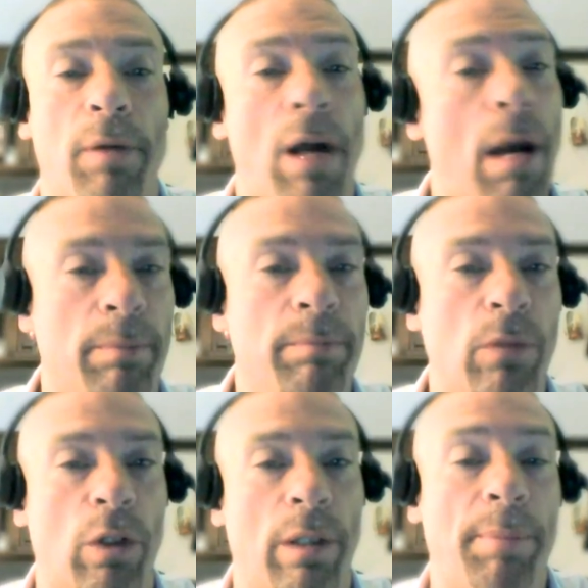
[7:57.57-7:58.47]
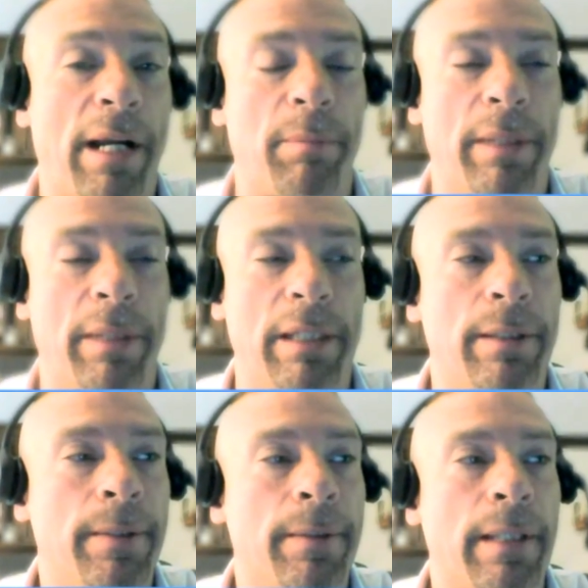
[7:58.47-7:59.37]
problem or impairment
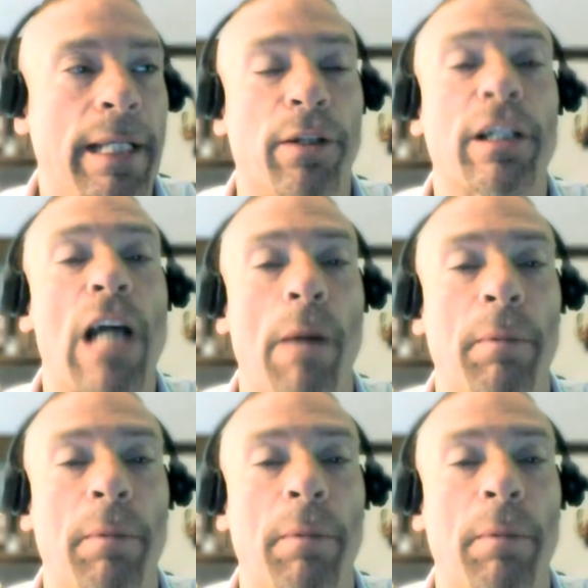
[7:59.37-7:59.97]
in their